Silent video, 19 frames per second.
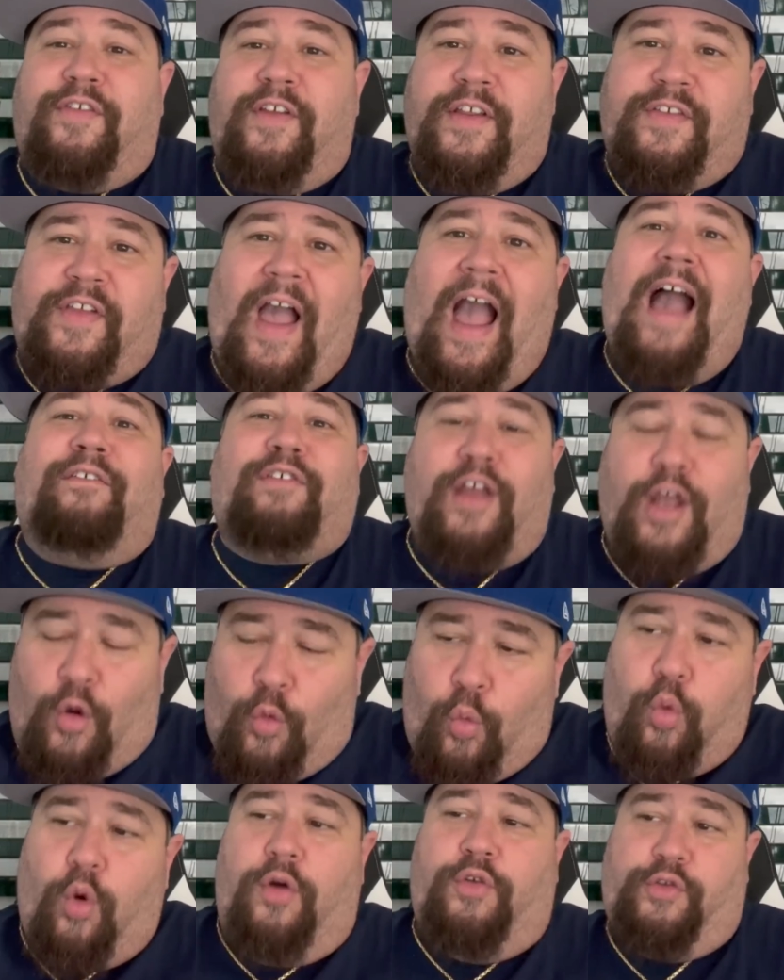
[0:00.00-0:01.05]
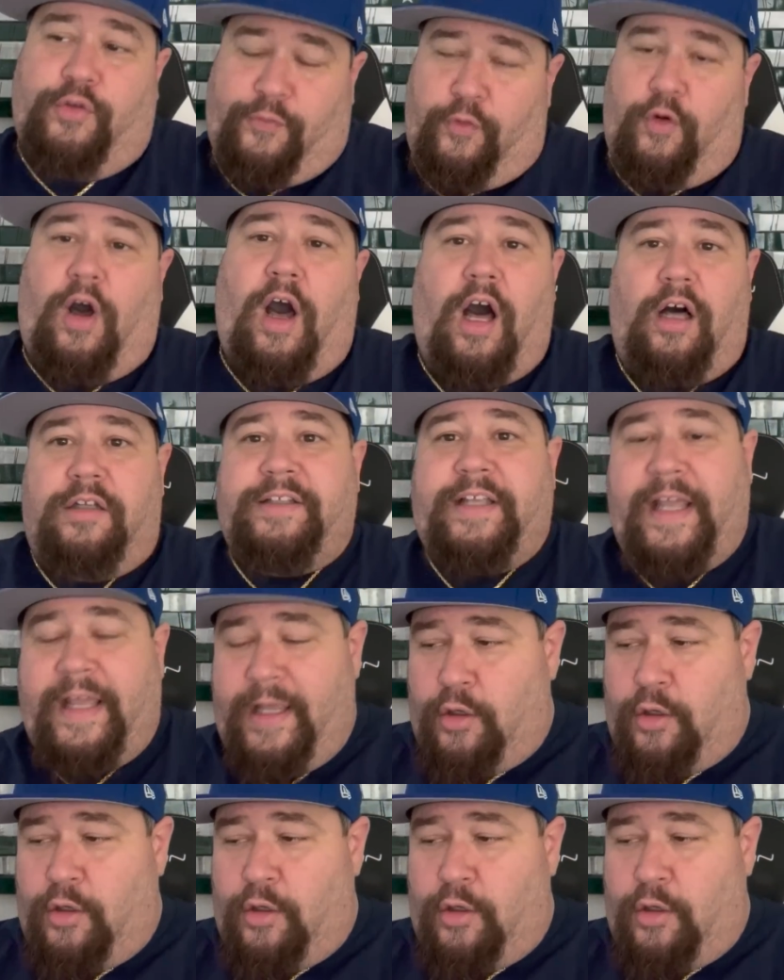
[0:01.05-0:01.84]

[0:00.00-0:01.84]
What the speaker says: is having a wonderful holiday.